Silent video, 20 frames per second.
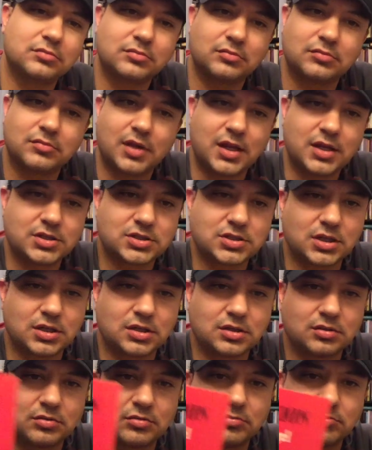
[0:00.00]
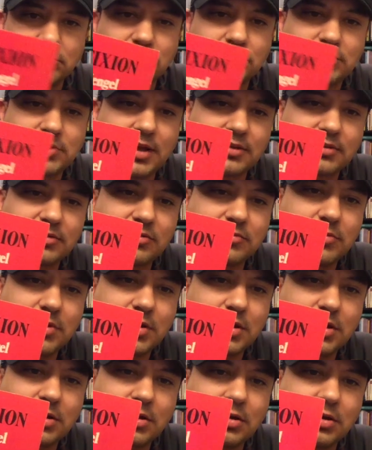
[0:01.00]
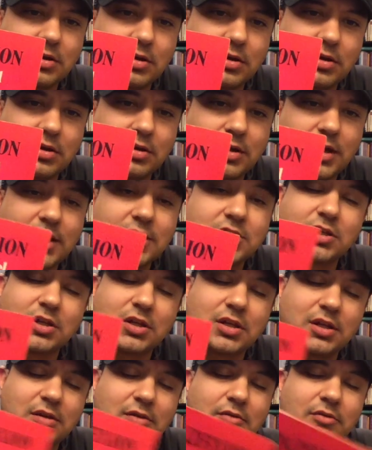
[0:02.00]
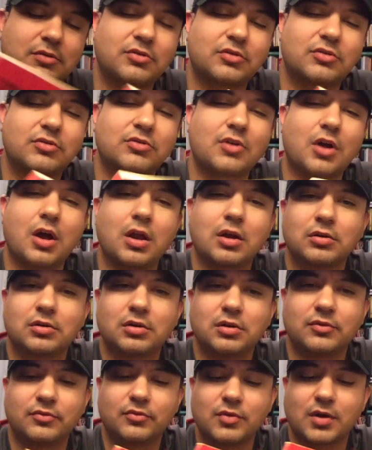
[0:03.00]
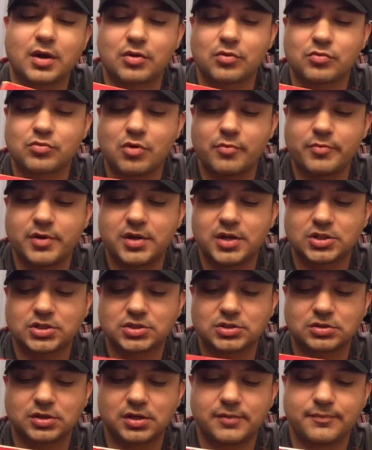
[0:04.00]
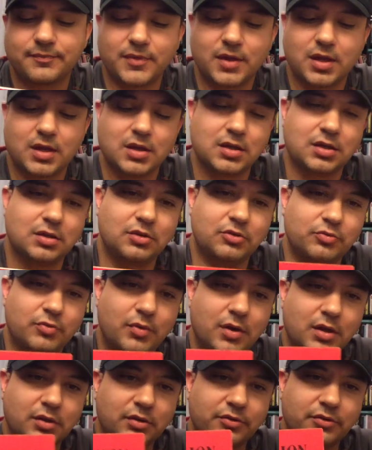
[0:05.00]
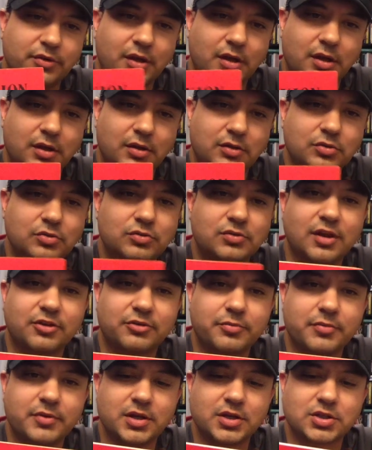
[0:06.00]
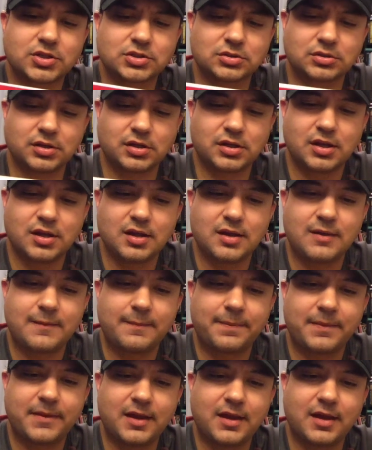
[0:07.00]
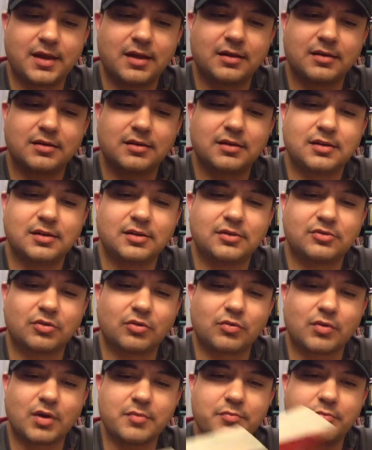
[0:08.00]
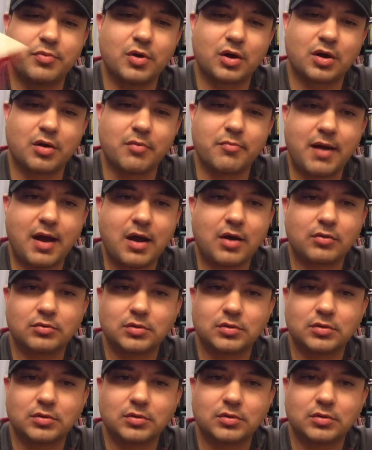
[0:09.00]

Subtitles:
Ancient New Testament. He was a scholar of Greco-Roman history as well as New Testament history. And it's a great book about